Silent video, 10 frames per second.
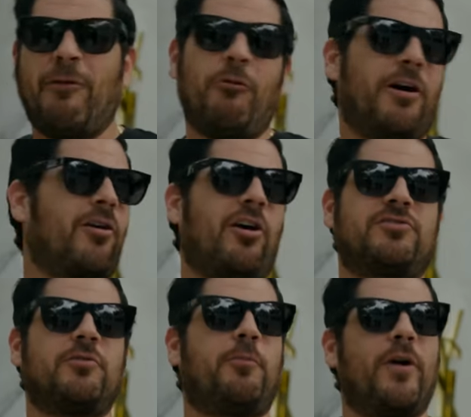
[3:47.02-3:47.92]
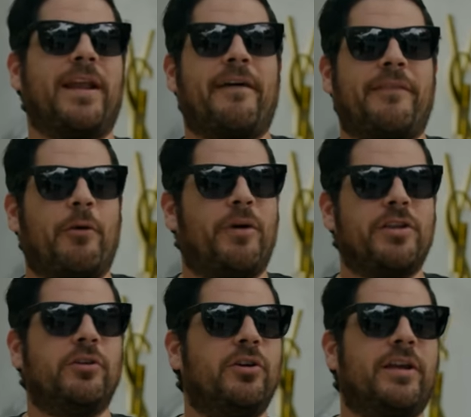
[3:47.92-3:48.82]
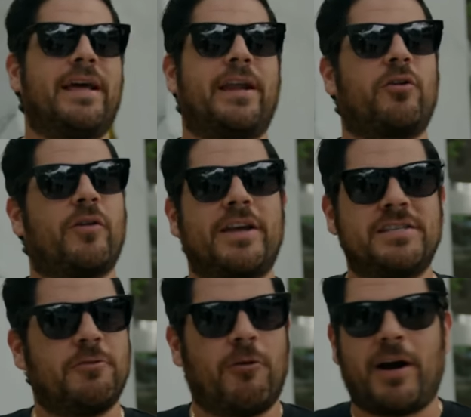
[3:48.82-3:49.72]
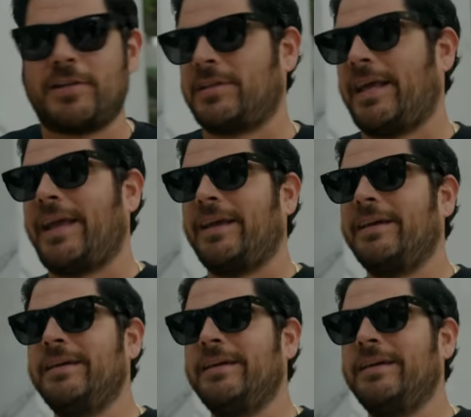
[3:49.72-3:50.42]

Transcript: I want to also point out that when you're looking at a crazy watch like